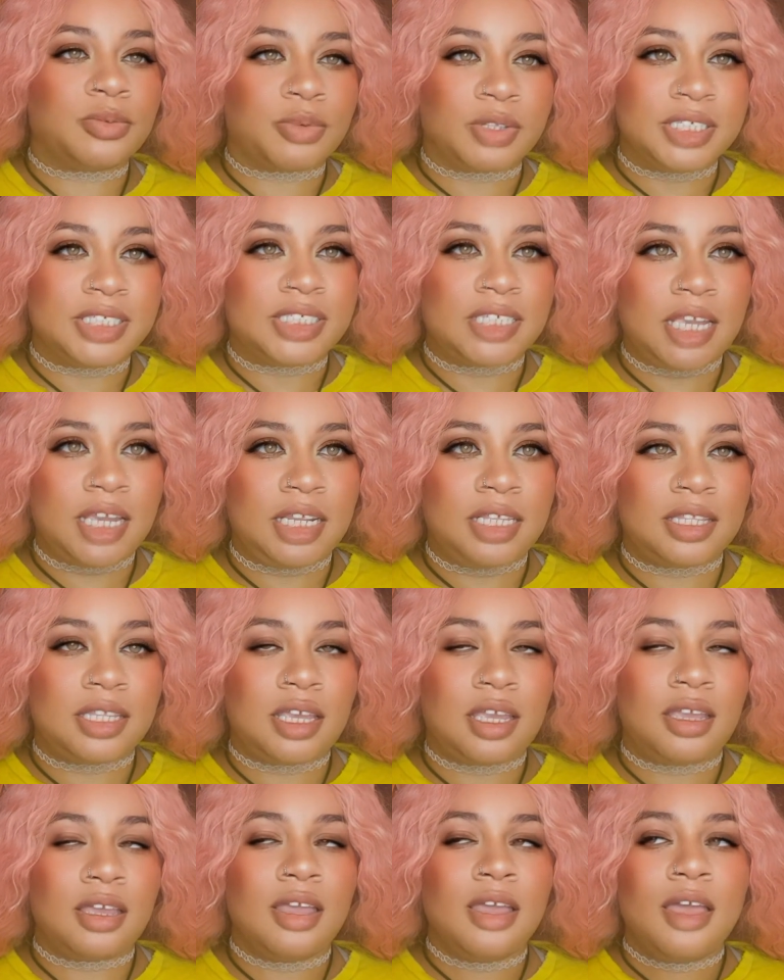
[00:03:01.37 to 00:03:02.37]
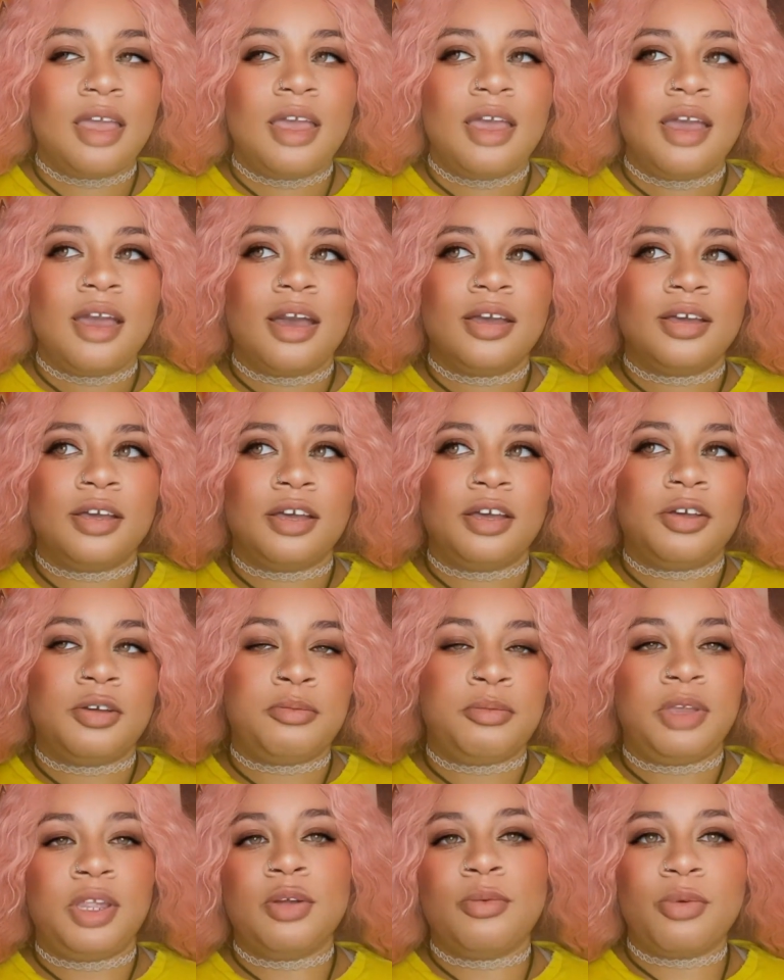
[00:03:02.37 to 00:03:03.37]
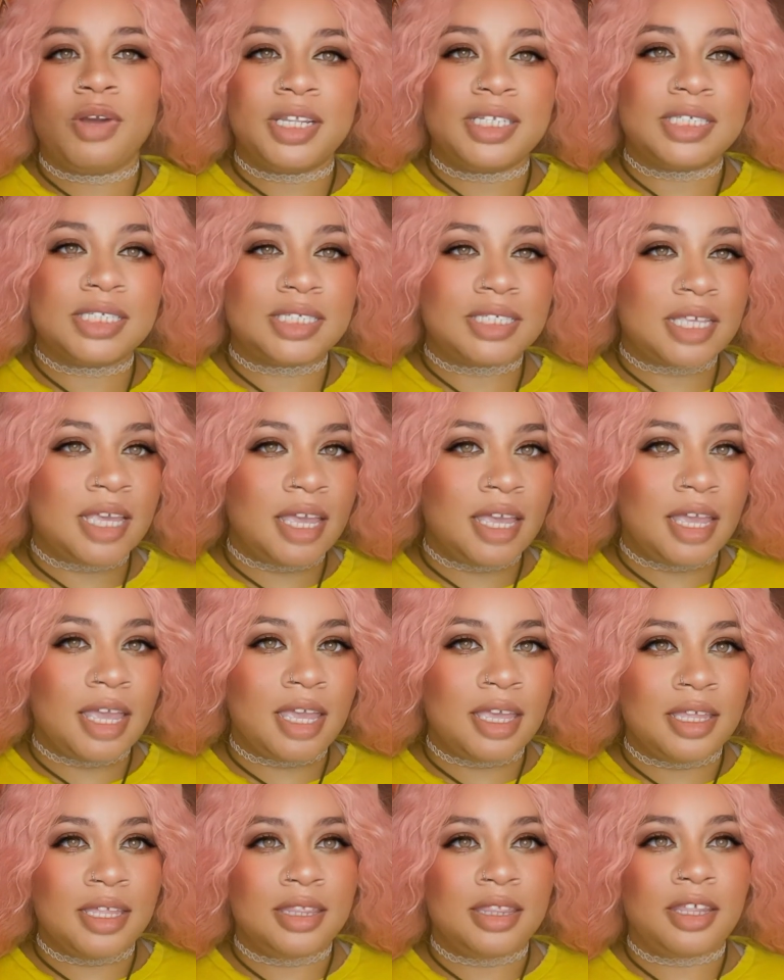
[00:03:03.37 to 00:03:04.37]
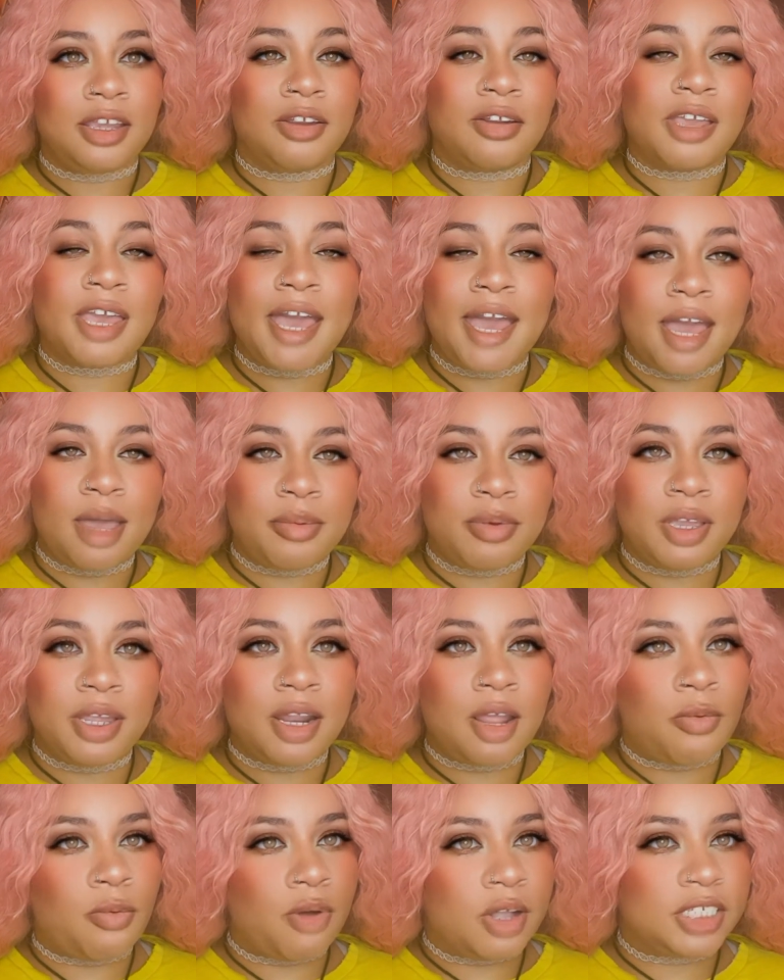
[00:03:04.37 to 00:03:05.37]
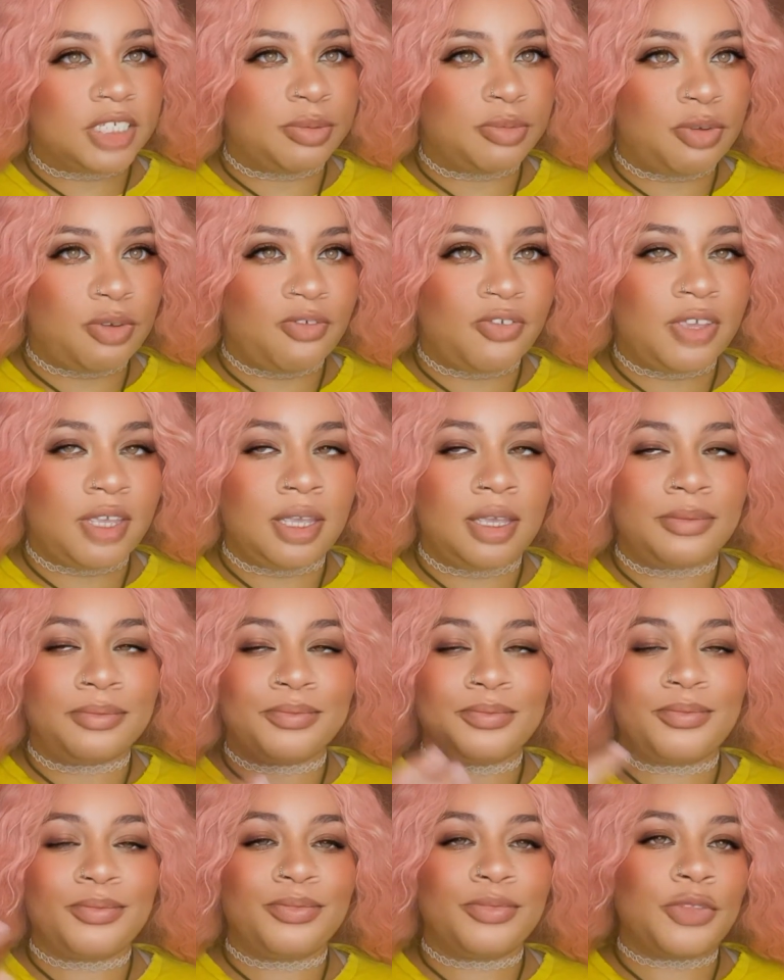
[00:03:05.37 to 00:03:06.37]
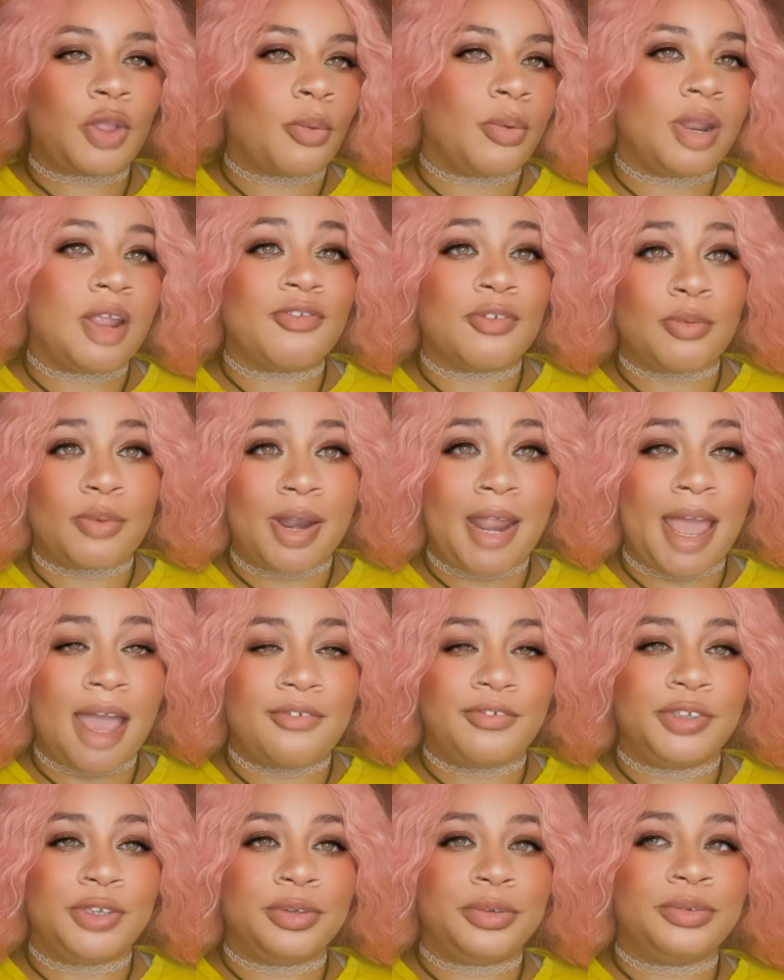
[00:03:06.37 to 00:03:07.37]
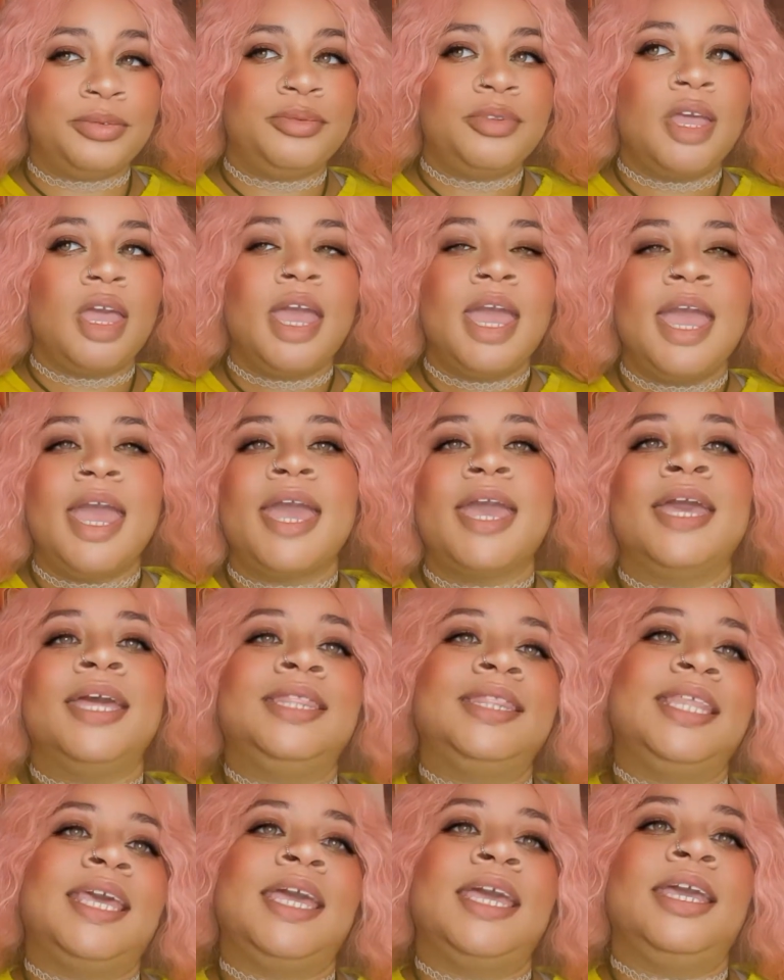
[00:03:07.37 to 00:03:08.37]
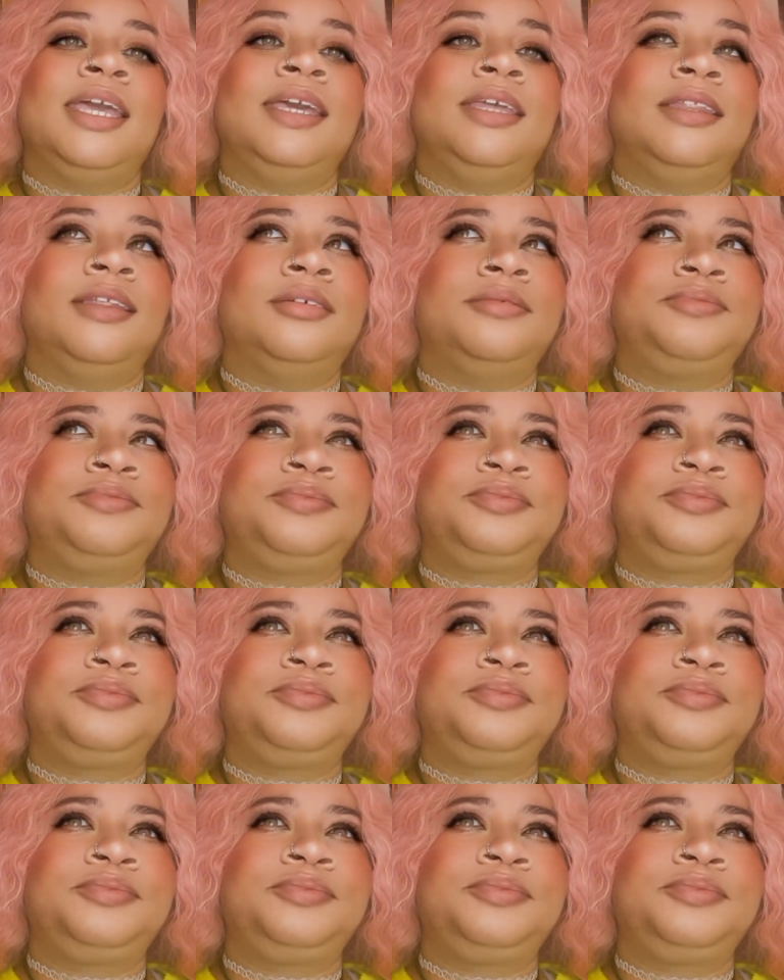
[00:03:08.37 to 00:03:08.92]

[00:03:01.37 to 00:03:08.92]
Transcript: really say anything. Amina wanted to stay in their cabin and watch a movie, whatever, what have you. And then